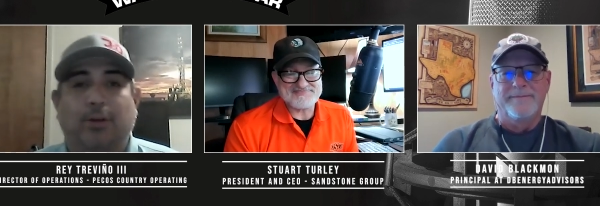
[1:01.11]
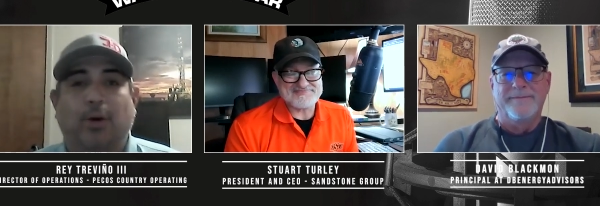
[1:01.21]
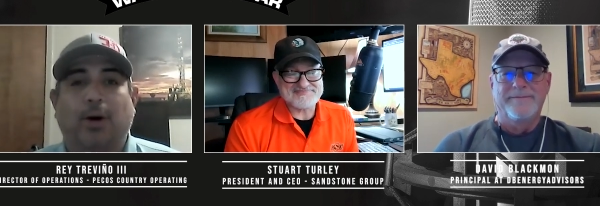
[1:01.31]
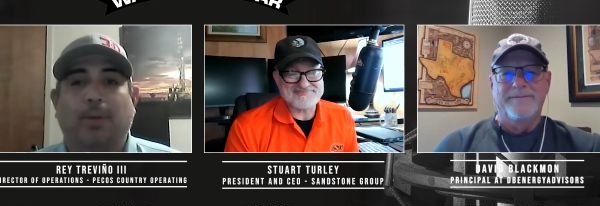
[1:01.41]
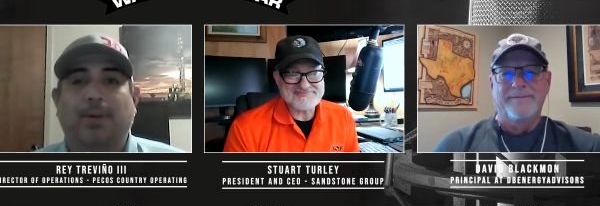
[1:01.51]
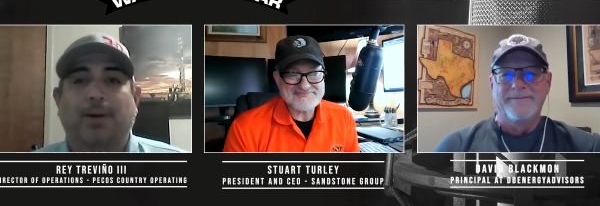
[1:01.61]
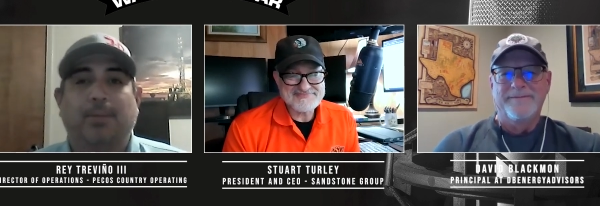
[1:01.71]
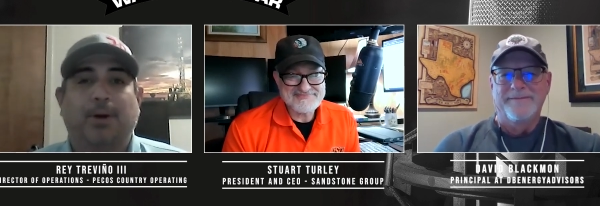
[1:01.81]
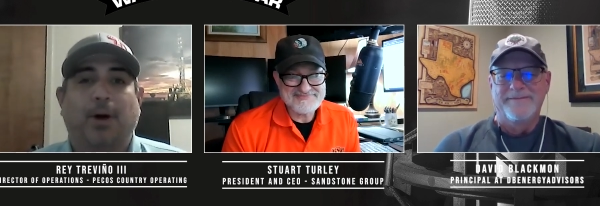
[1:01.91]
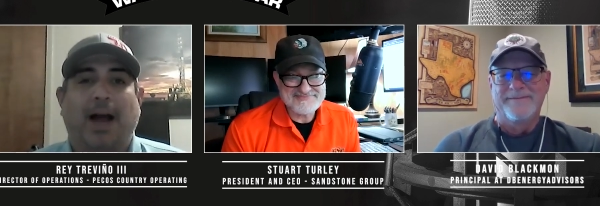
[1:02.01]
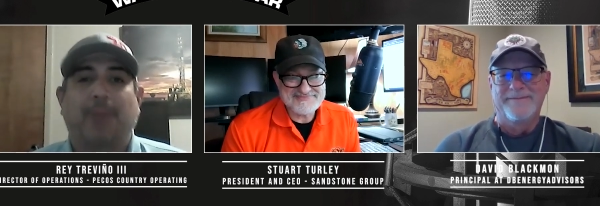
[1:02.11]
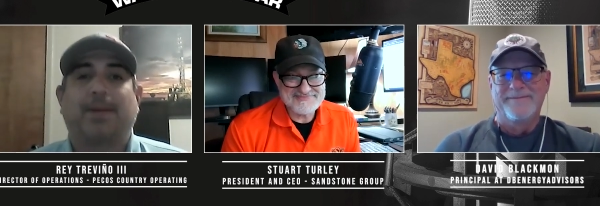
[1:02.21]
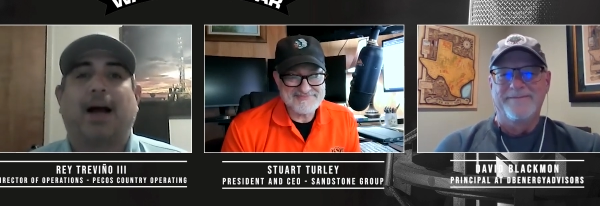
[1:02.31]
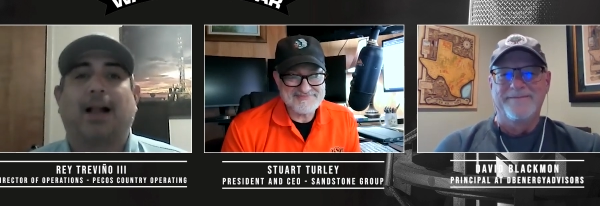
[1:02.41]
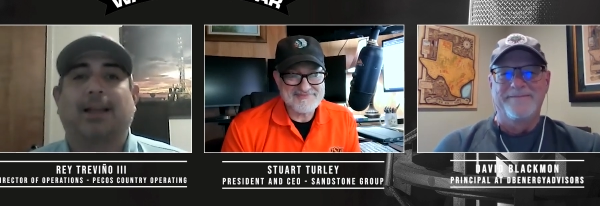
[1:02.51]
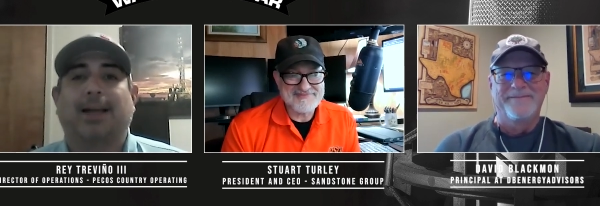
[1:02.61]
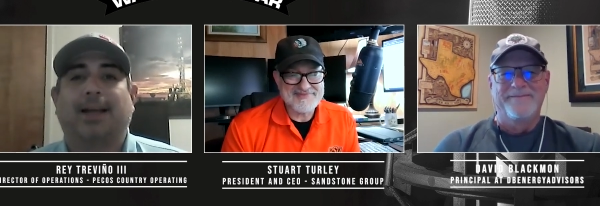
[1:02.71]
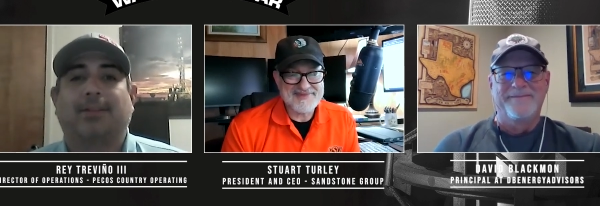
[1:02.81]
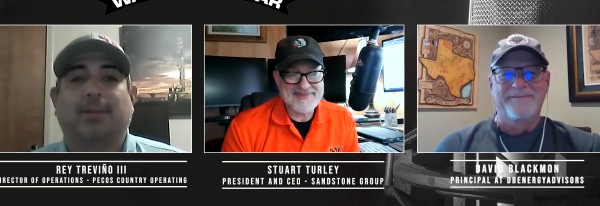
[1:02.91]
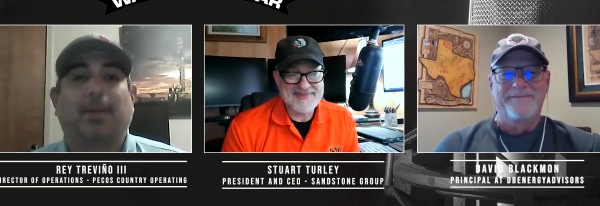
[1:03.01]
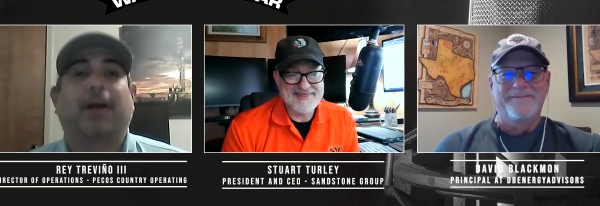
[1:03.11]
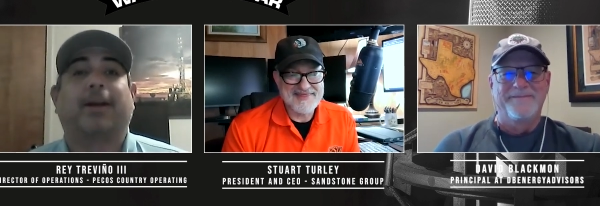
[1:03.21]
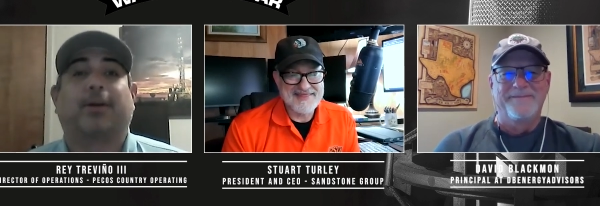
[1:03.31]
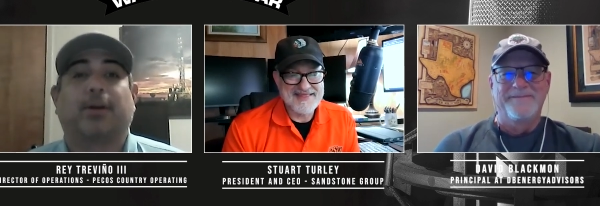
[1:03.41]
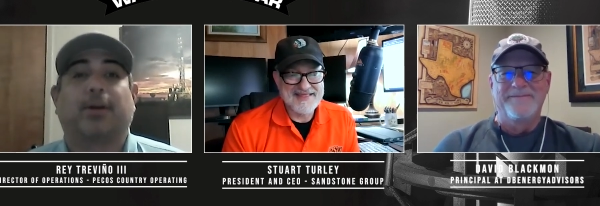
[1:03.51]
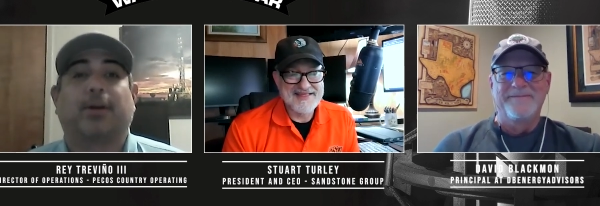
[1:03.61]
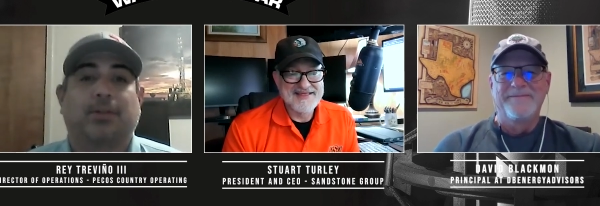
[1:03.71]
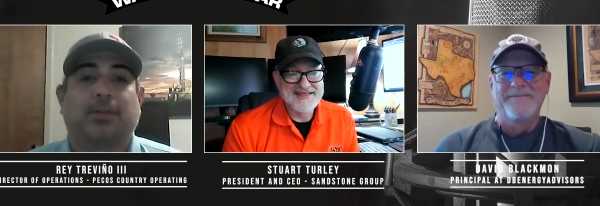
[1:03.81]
Speaker 1: So, uh, uh, you know, happy holidays and Merry Christmas,